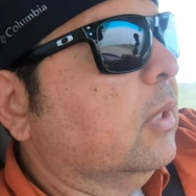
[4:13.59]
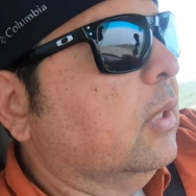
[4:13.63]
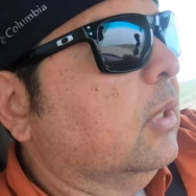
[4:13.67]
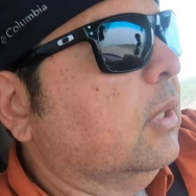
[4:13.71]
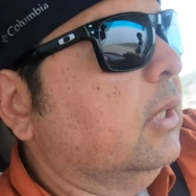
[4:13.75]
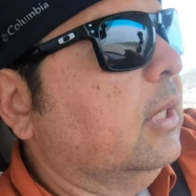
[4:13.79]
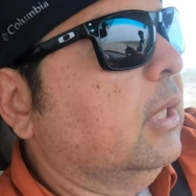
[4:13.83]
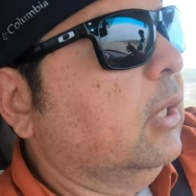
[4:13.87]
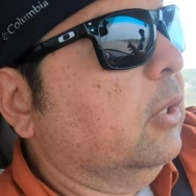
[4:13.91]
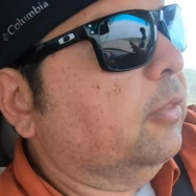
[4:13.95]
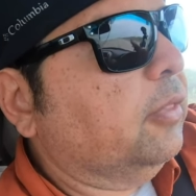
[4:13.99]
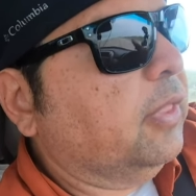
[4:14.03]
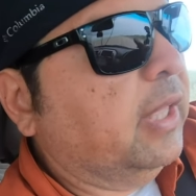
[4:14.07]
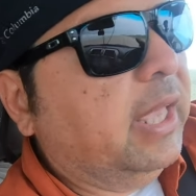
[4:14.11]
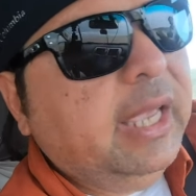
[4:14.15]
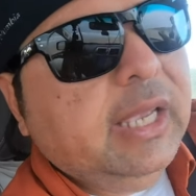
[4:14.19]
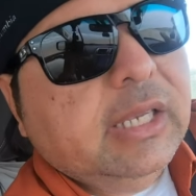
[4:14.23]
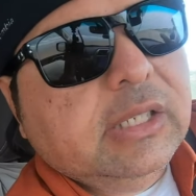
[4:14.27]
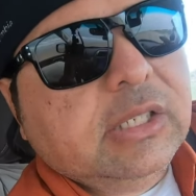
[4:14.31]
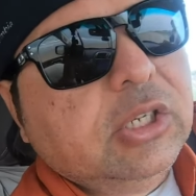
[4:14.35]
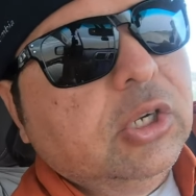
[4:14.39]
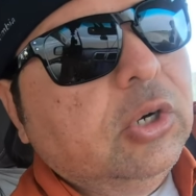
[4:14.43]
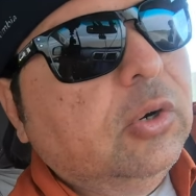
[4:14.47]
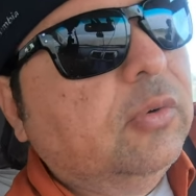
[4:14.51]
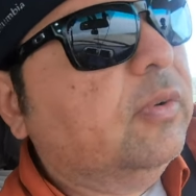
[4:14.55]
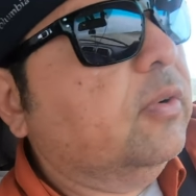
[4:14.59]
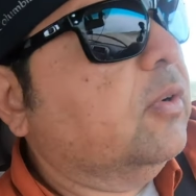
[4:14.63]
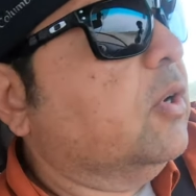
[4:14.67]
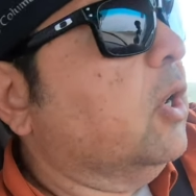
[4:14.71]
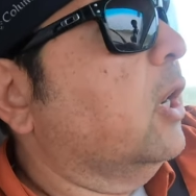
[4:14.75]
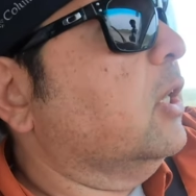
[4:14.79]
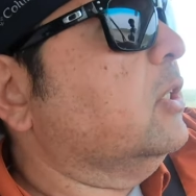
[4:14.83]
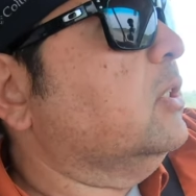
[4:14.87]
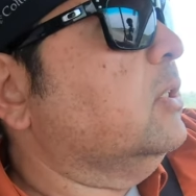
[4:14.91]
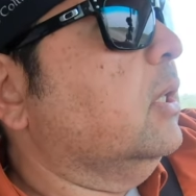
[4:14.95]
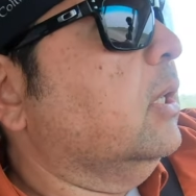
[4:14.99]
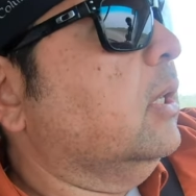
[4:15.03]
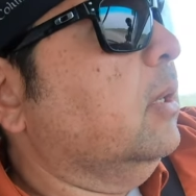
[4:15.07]
little things you know that
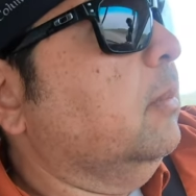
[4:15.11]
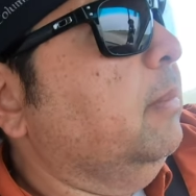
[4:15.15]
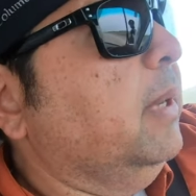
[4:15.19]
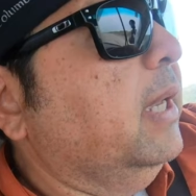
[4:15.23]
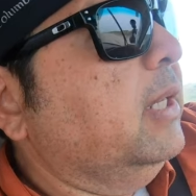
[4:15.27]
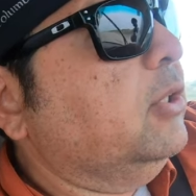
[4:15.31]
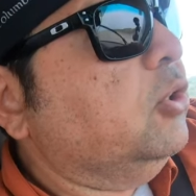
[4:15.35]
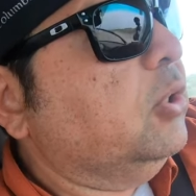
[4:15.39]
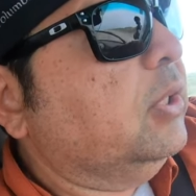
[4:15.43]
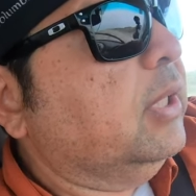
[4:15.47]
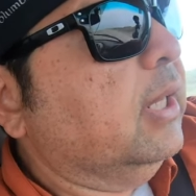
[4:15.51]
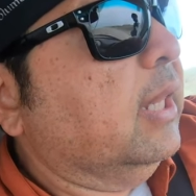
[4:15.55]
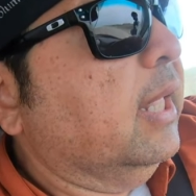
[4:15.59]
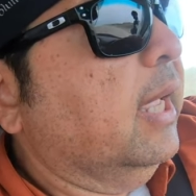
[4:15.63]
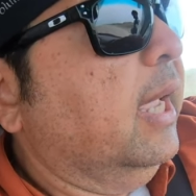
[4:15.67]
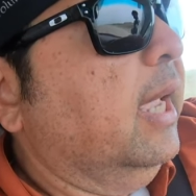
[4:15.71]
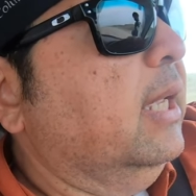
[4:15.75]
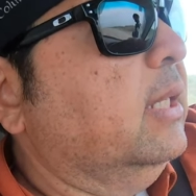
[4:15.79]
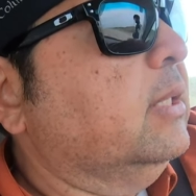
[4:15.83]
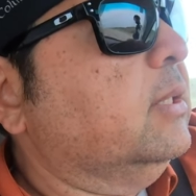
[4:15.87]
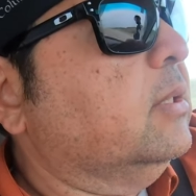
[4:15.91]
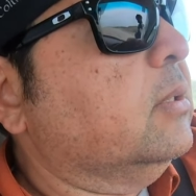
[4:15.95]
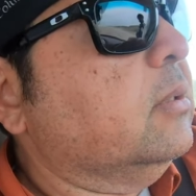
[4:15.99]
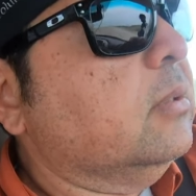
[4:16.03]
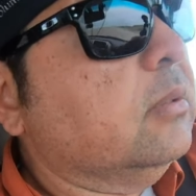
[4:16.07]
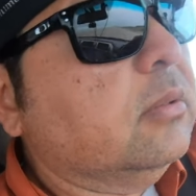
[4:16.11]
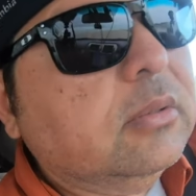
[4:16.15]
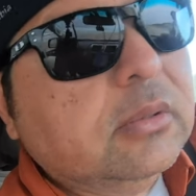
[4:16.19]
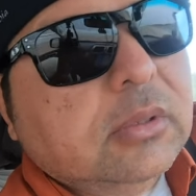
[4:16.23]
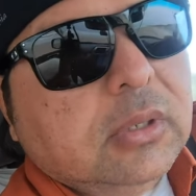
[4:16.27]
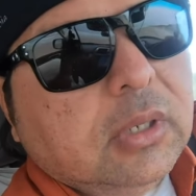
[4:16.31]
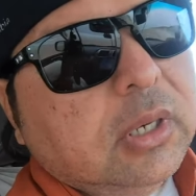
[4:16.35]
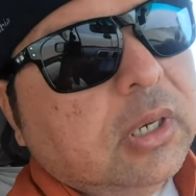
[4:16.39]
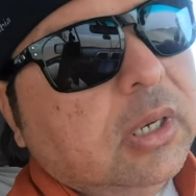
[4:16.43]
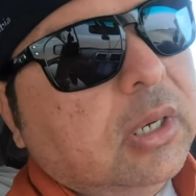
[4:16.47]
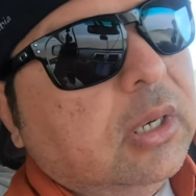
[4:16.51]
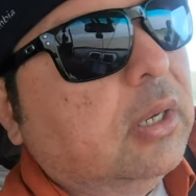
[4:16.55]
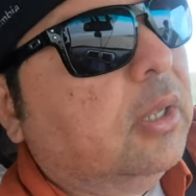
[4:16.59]
caused uh, major delays
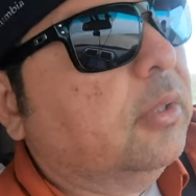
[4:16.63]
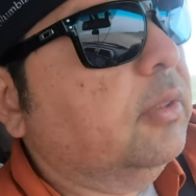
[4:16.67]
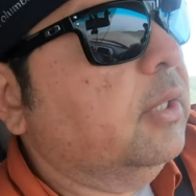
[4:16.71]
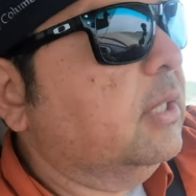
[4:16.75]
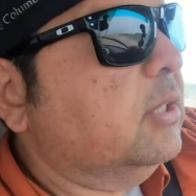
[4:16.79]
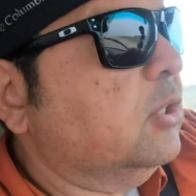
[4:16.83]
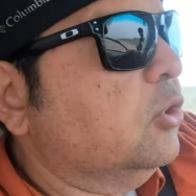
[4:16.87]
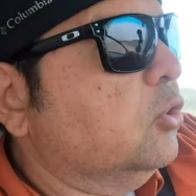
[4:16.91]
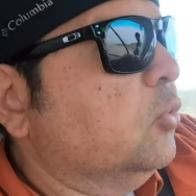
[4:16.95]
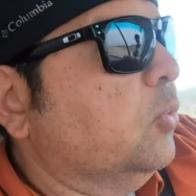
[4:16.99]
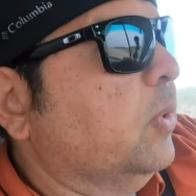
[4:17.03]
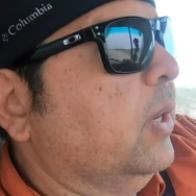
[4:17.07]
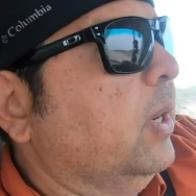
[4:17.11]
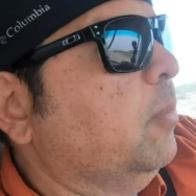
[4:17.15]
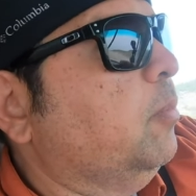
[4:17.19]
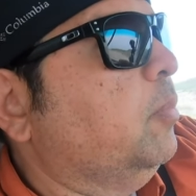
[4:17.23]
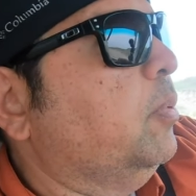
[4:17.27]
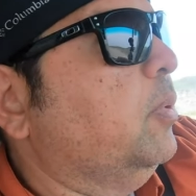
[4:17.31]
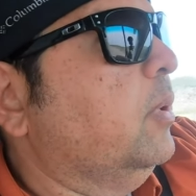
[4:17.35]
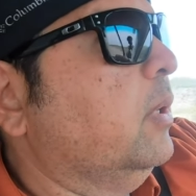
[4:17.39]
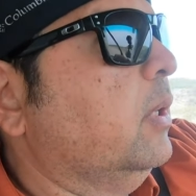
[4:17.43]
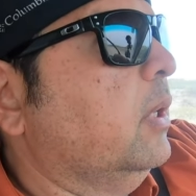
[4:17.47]
uh, on this trip